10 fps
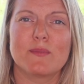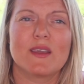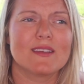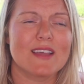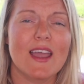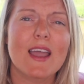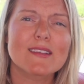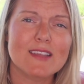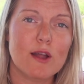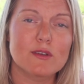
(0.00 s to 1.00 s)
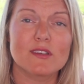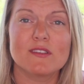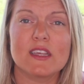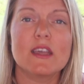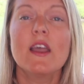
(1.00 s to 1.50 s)
because I X'd out to
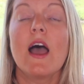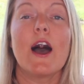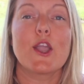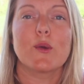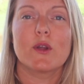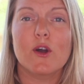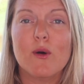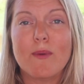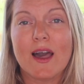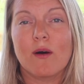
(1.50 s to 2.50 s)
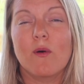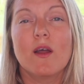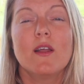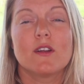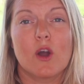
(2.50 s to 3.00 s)
see how you would go about
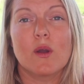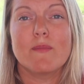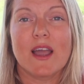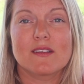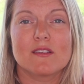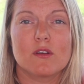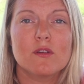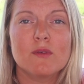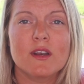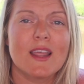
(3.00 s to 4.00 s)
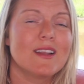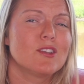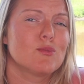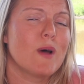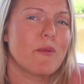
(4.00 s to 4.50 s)
going back to the old one, and it
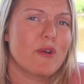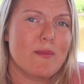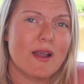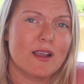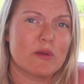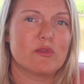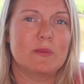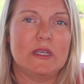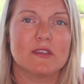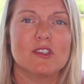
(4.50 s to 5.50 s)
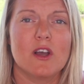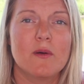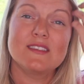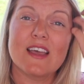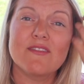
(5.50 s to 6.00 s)
just popped right back up for me. So
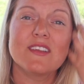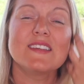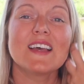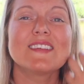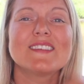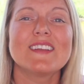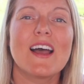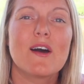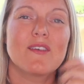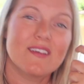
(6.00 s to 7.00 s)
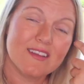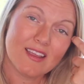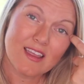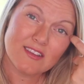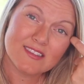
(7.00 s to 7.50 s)
definitely test it out
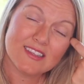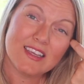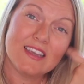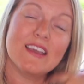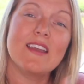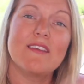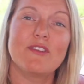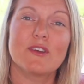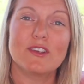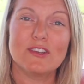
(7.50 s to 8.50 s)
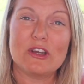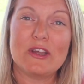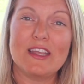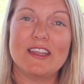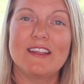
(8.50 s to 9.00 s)
and see if you can do
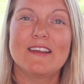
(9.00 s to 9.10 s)
it.